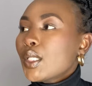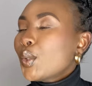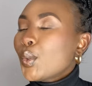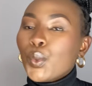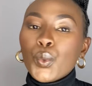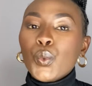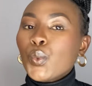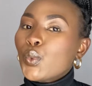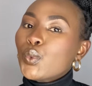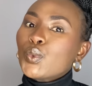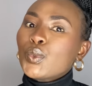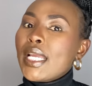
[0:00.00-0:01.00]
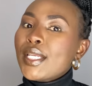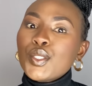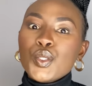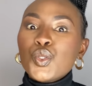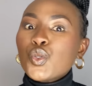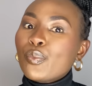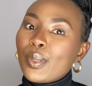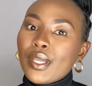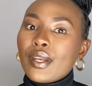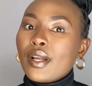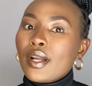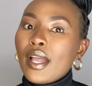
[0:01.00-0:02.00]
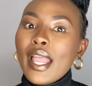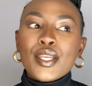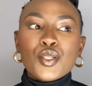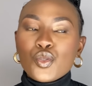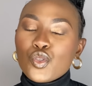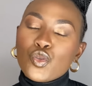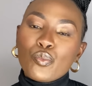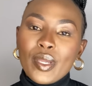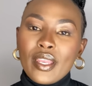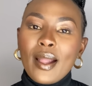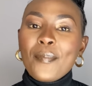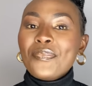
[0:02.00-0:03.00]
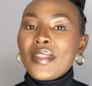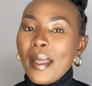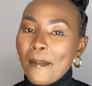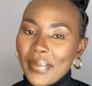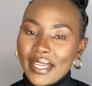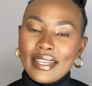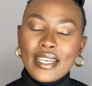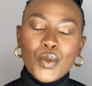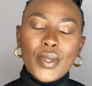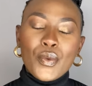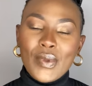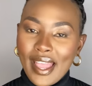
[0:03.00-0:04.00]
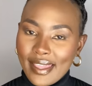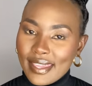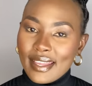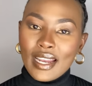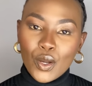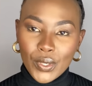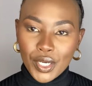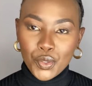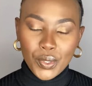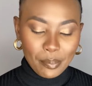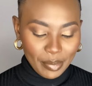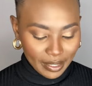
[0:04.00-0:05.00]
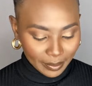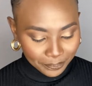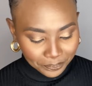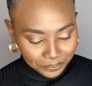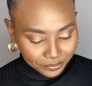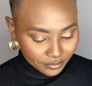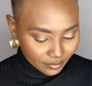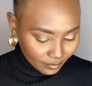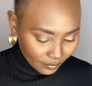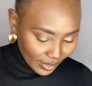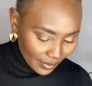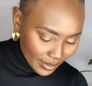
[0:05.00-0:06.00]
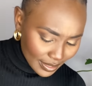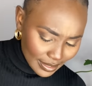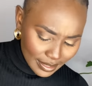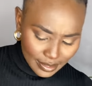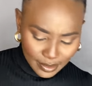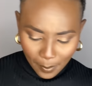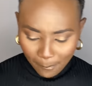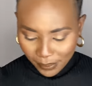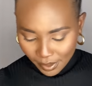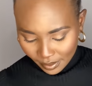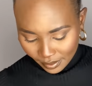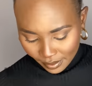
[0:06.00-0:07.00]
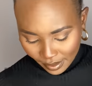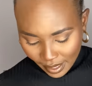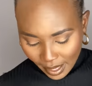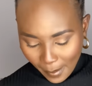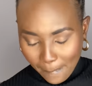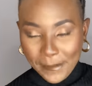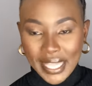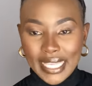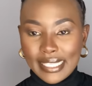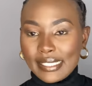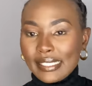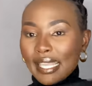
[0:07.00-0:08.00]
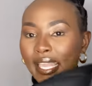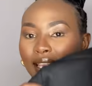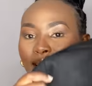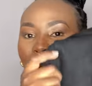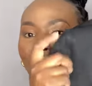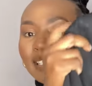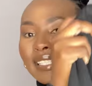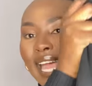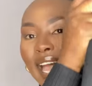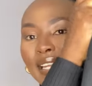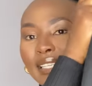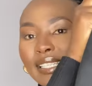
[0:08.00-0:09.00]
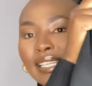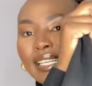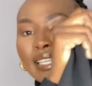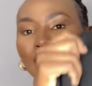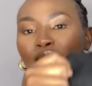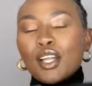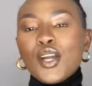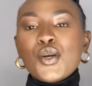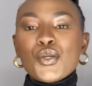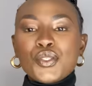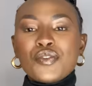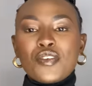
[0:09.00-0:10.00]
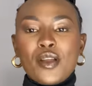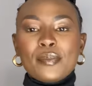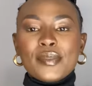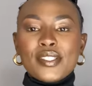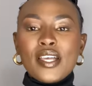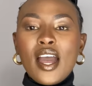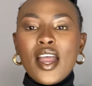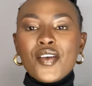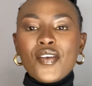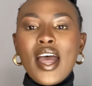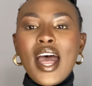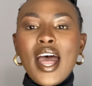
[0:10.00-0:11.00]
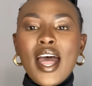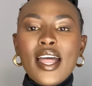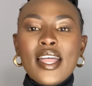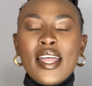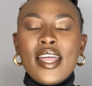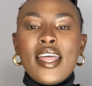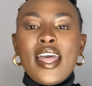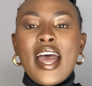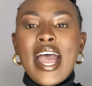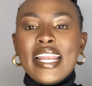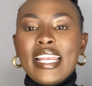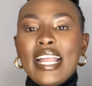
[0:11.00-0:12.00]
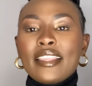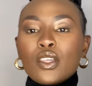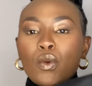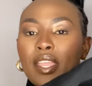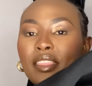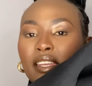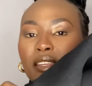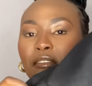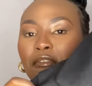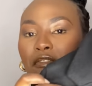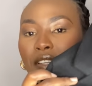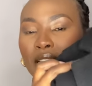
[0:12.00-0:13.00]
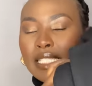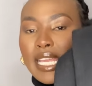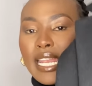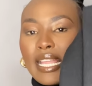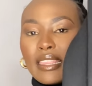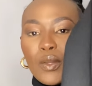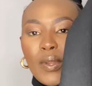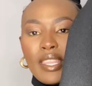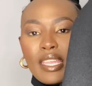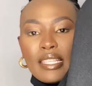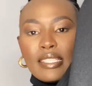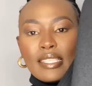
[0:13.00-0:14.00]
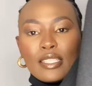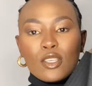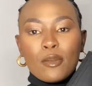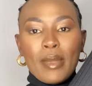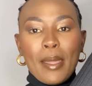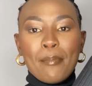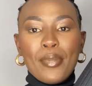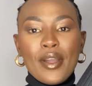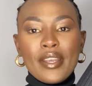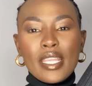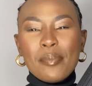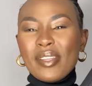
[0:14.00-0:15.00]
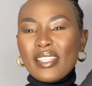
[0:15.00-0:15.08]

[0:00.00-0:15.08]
no i need to do better i need to do better but anyway we are here now we are doing better this is a simple basic standard coat from Zara. I like the way that it fits. I like the way that it sits on my body, but